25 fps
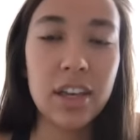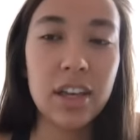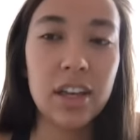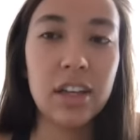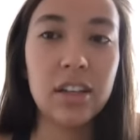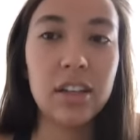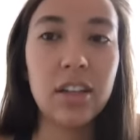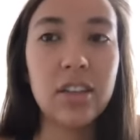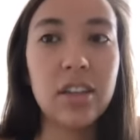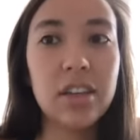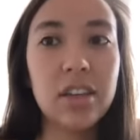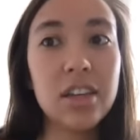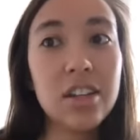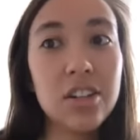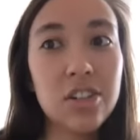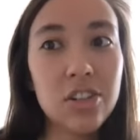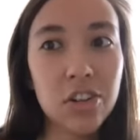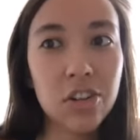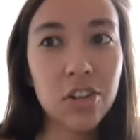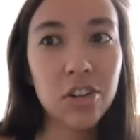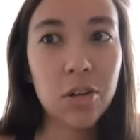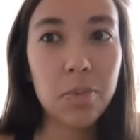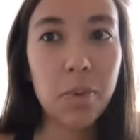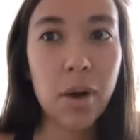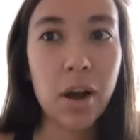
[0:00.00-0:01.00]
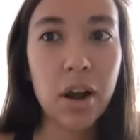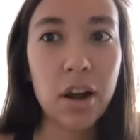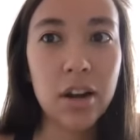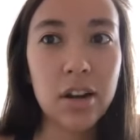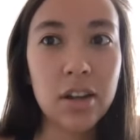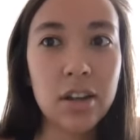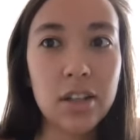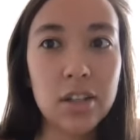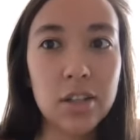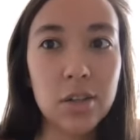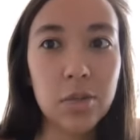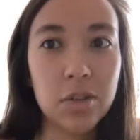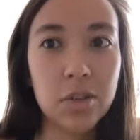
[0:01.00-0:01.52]
And then the internal part
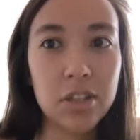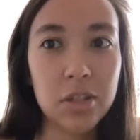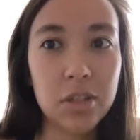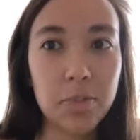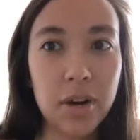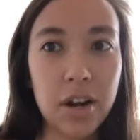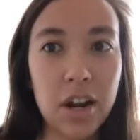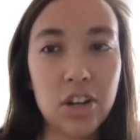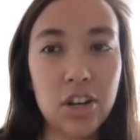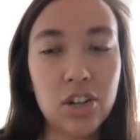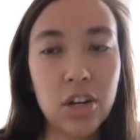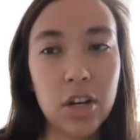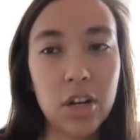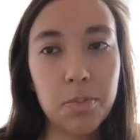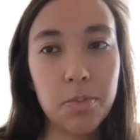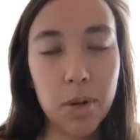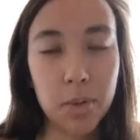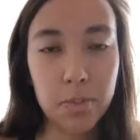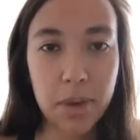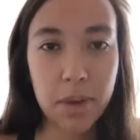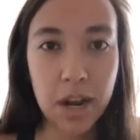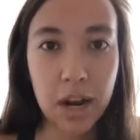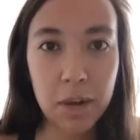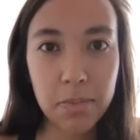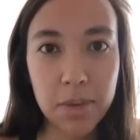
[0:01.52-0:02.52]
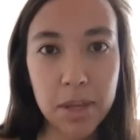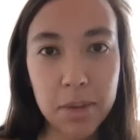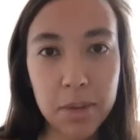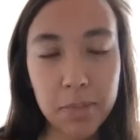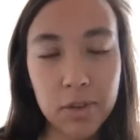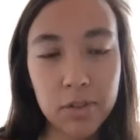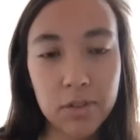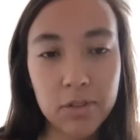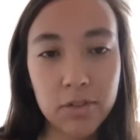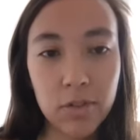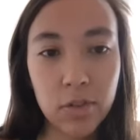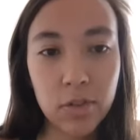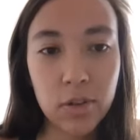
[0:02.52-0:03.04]
is always the part I try to prepare
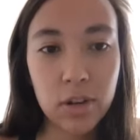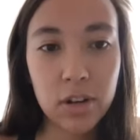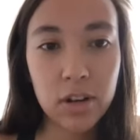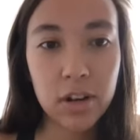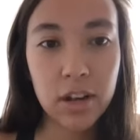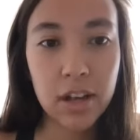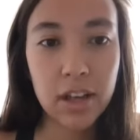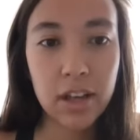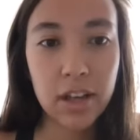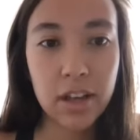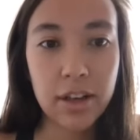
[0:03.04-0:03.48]
people for.